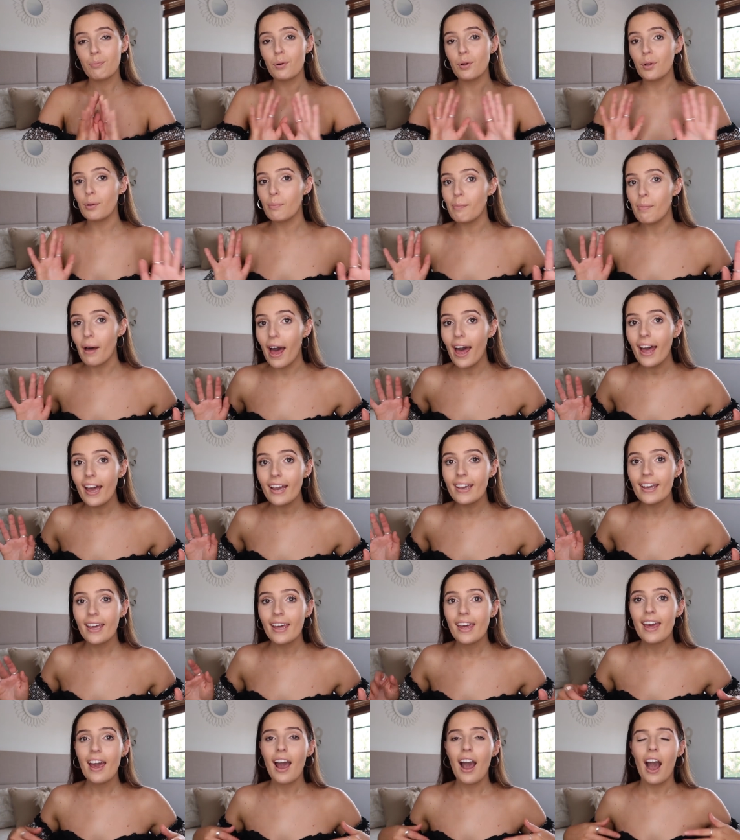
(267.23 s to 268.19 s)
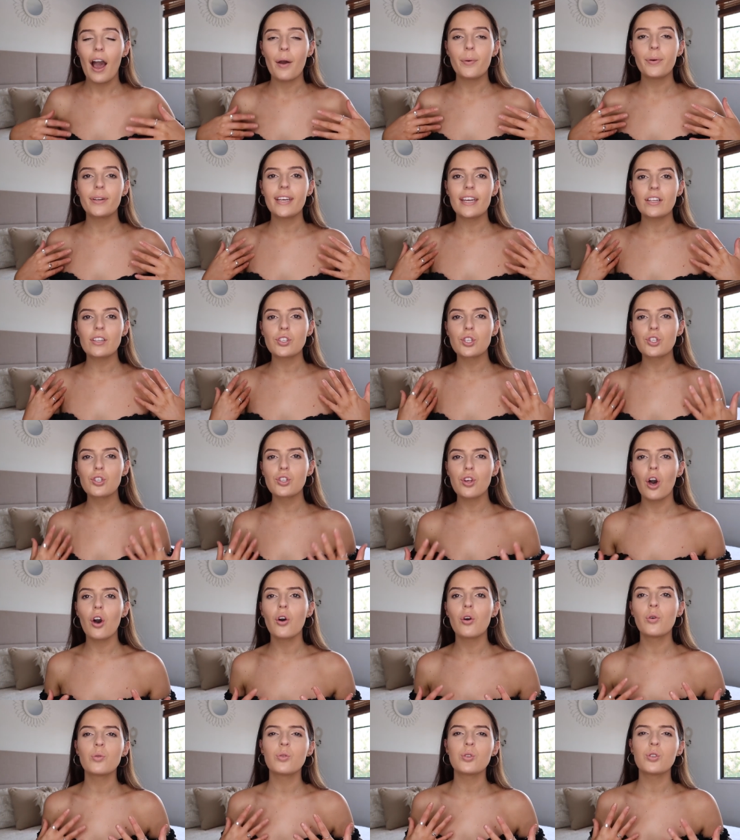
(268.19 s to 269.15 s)
pull back. I would get
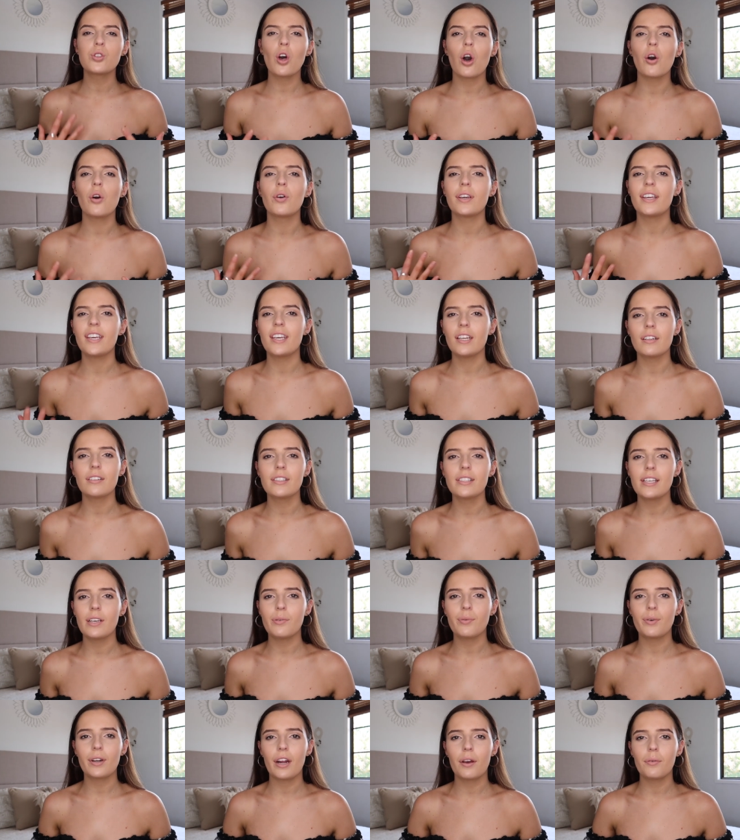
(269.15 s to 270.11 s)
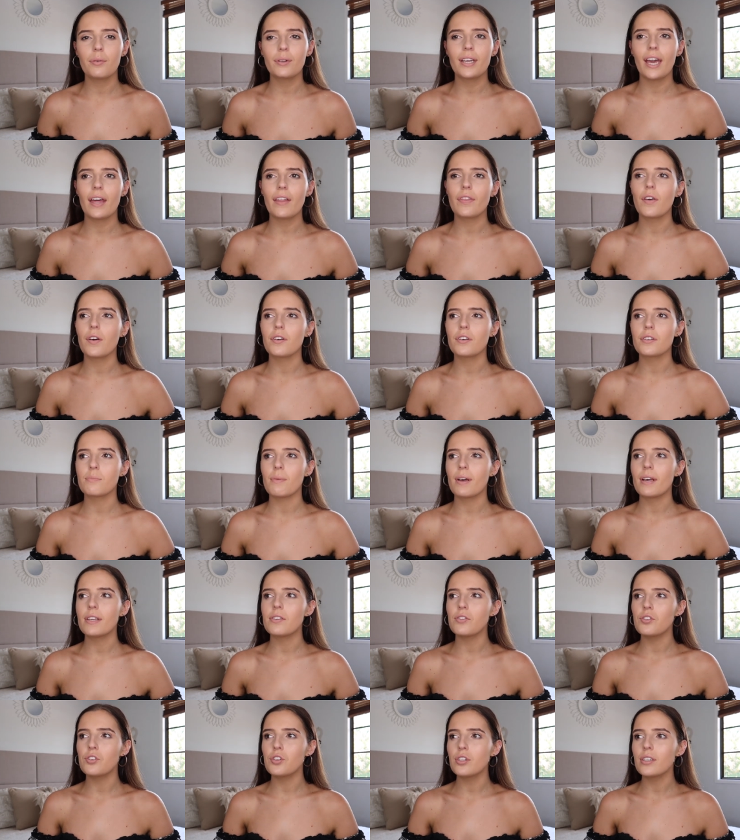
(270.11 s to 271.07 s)
so, so guilty when I would get those
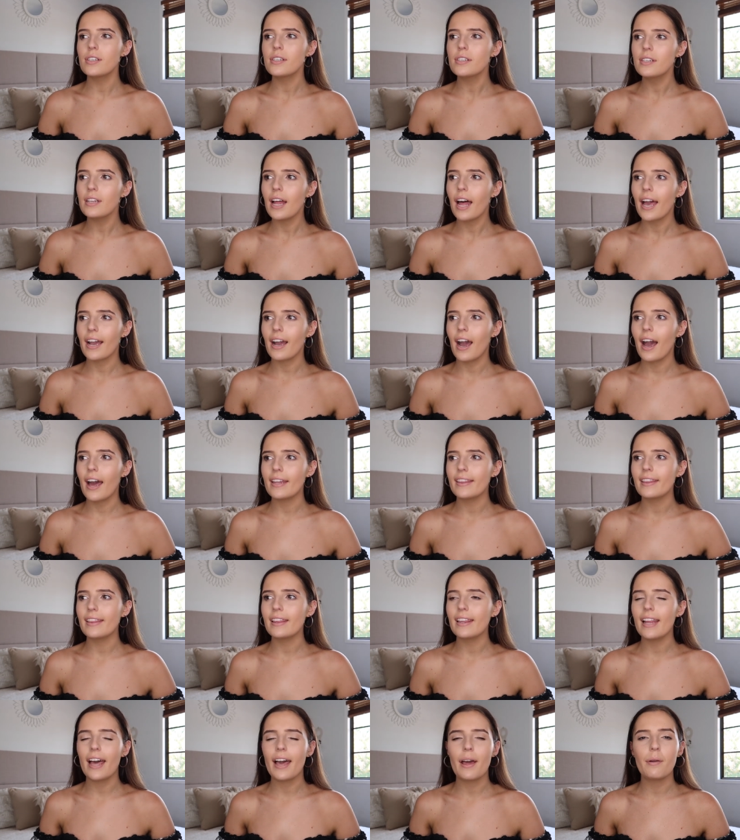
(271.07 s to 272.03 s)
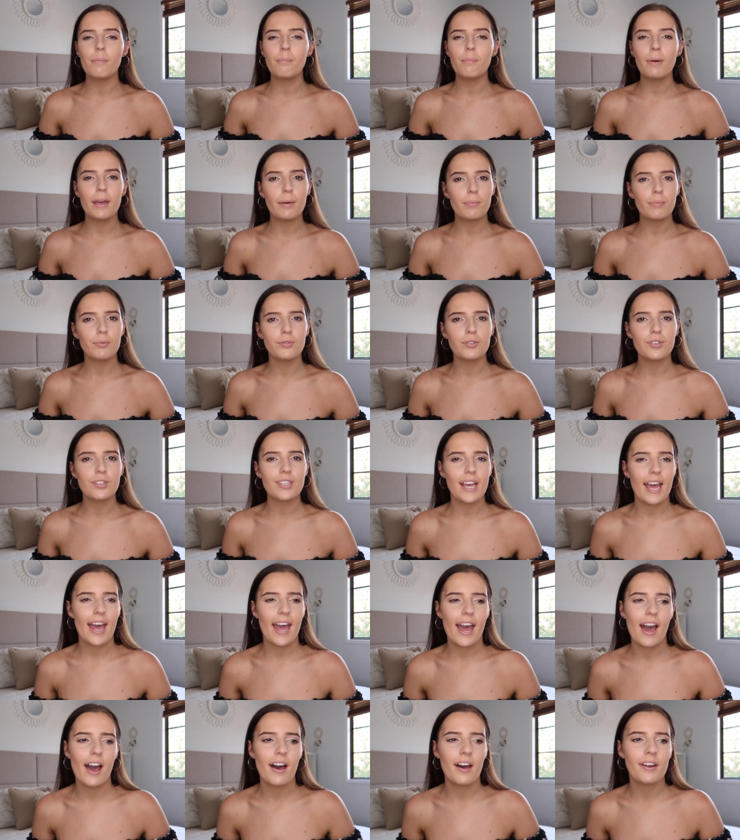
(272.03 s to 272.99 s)
messages. Like I'd let people
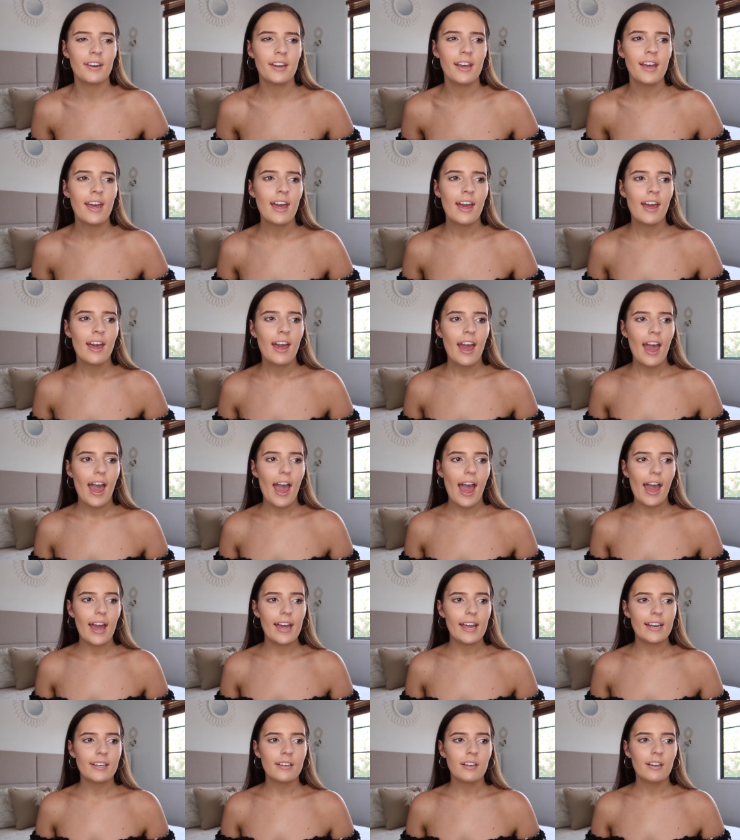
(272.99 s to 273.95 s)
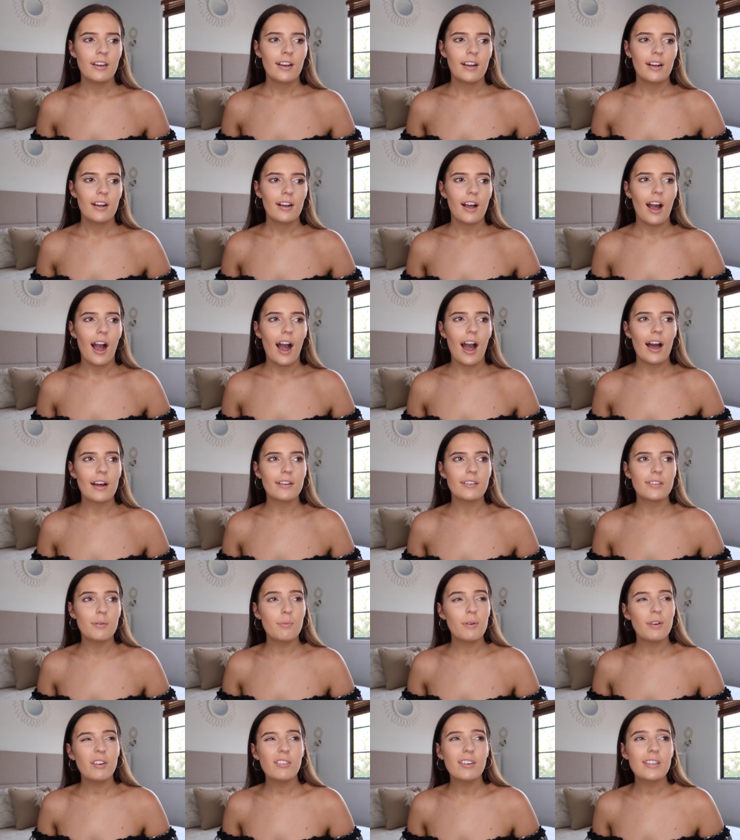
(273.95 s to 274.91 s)
down and
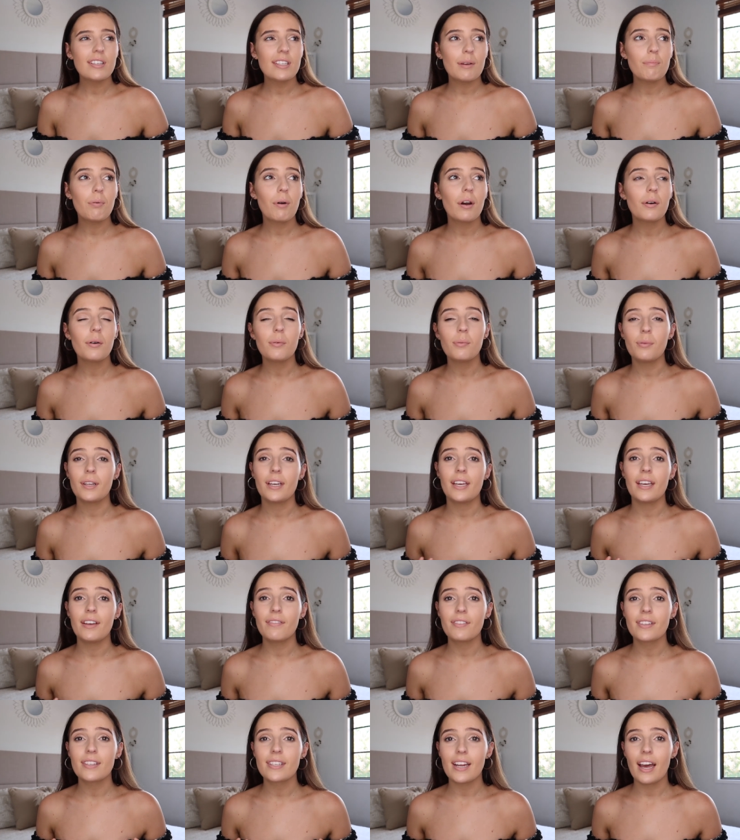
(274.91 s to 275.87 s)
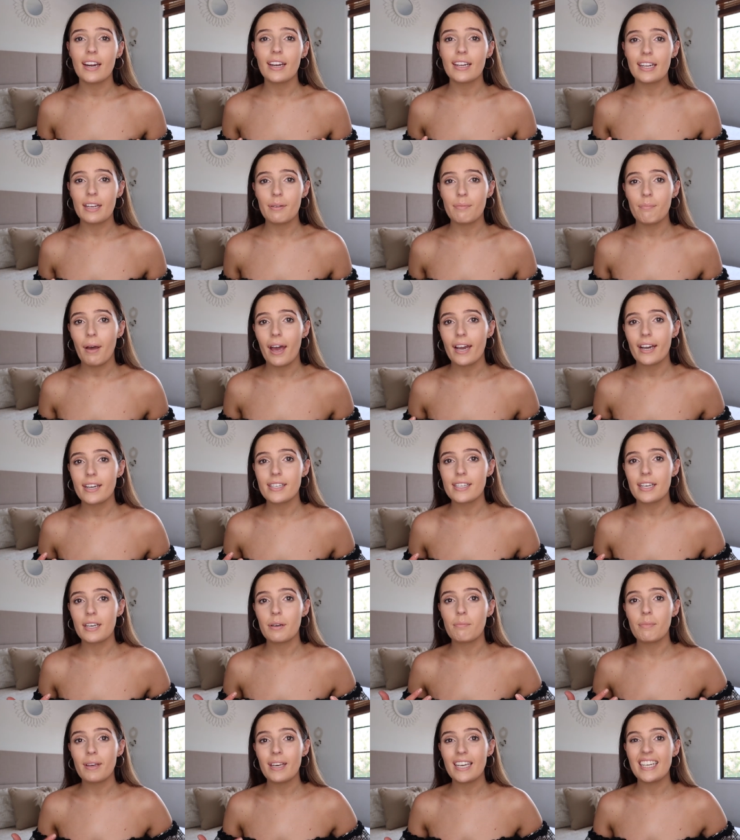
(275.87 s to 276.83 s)
to be honest, it probably even started
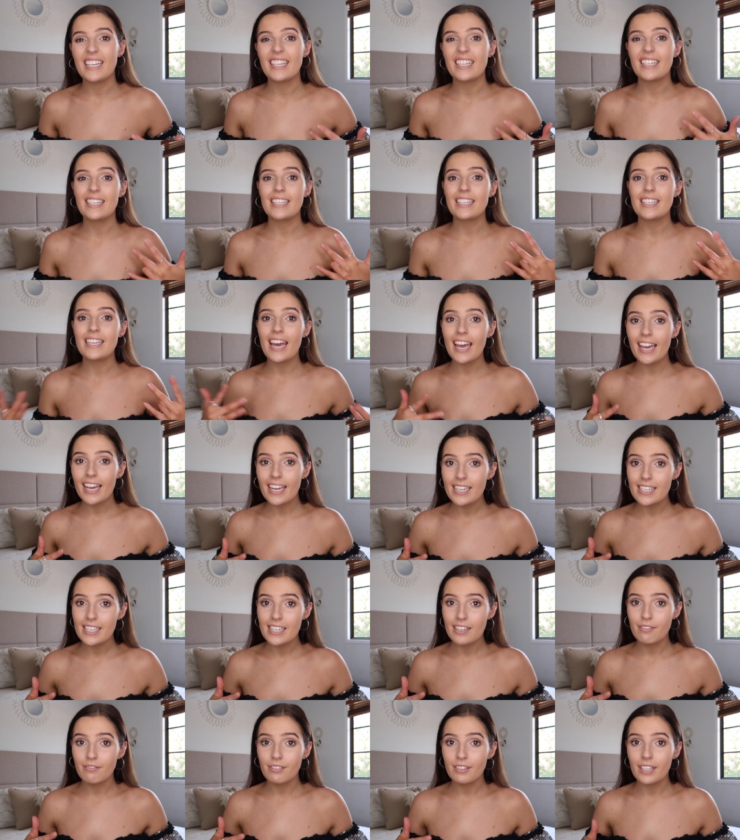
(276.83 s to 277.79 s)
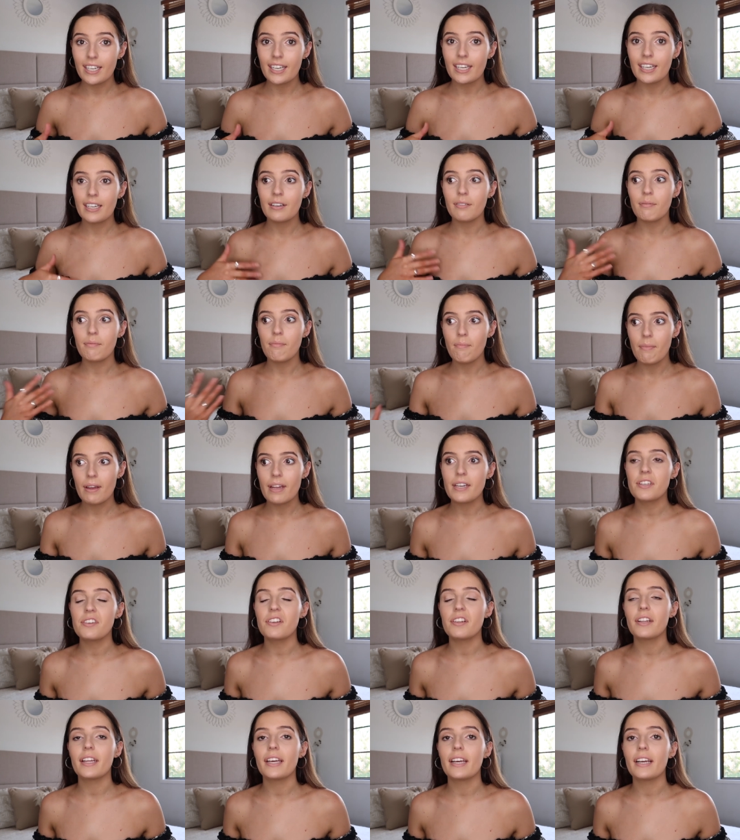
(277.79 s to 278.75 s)
impacting me negatively
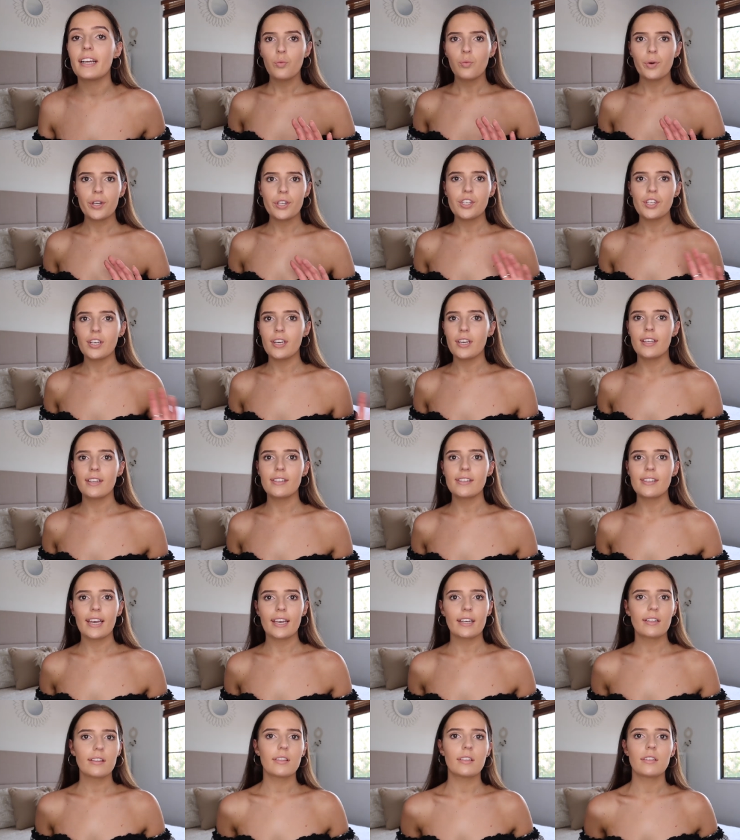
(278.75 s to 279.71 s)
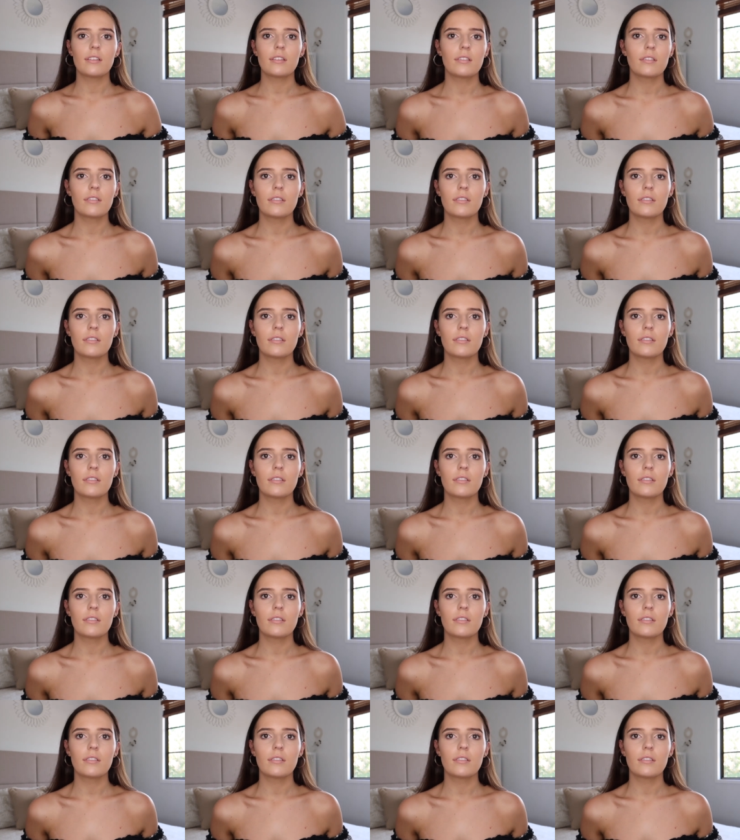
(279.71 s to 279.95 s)
mentally, which is like